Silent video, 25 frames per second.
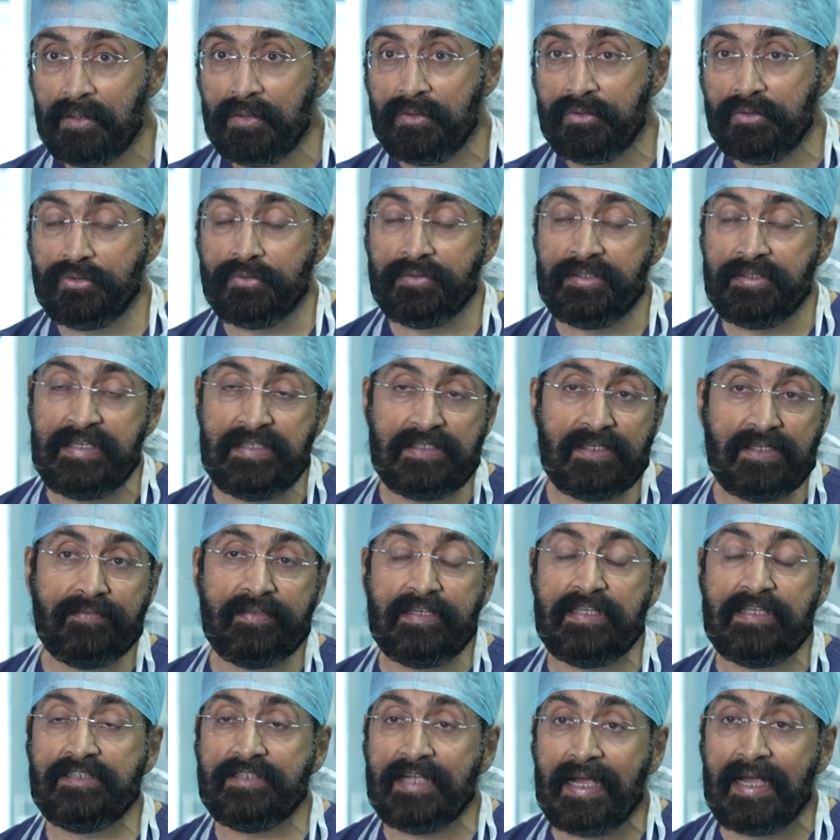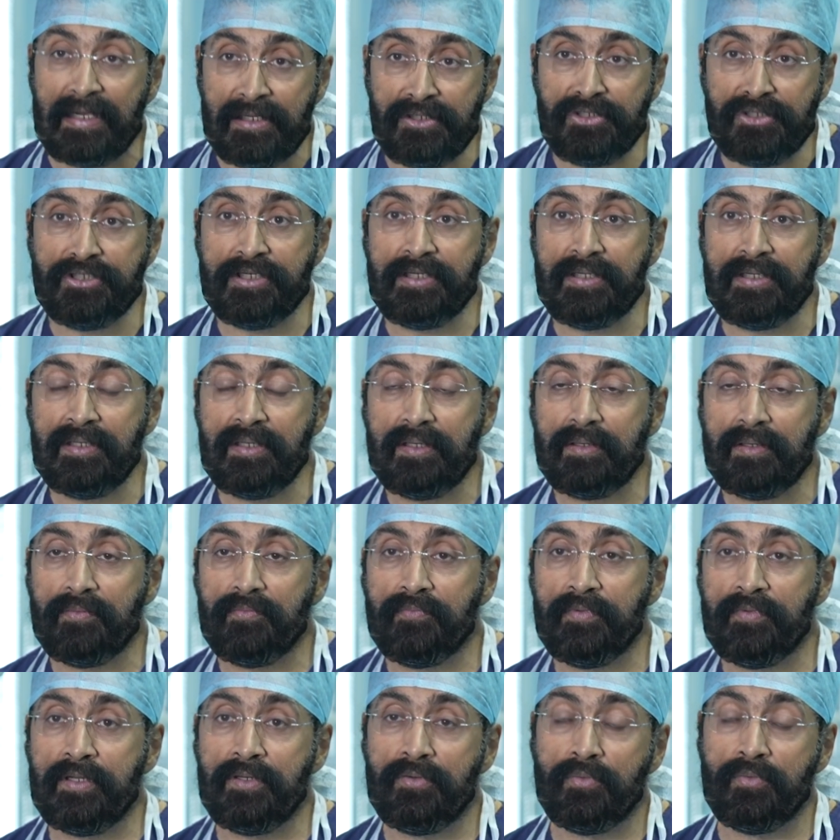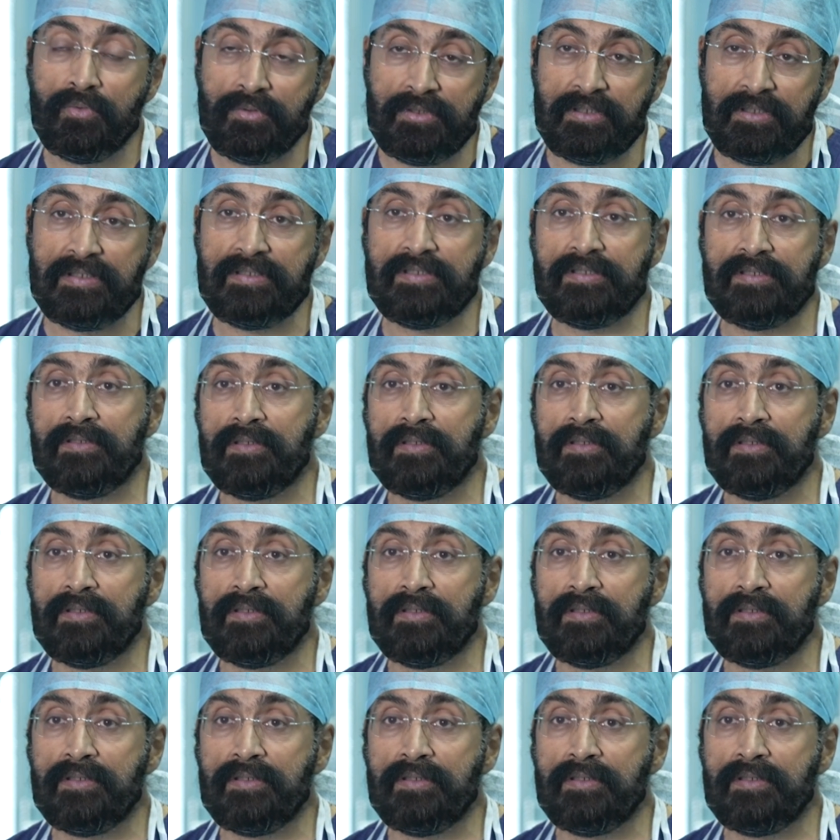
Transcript: So these are very challenging. We do this